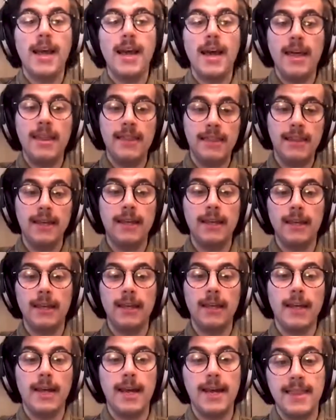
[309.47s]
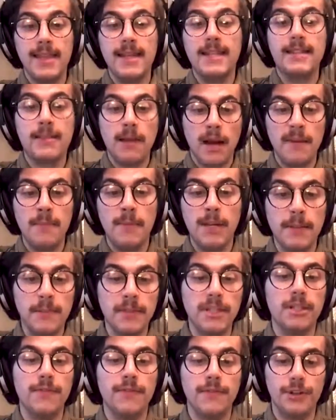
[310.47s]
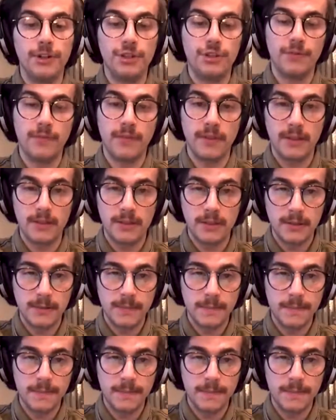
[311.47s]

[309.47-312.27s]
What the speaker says: and the time-limited version of this.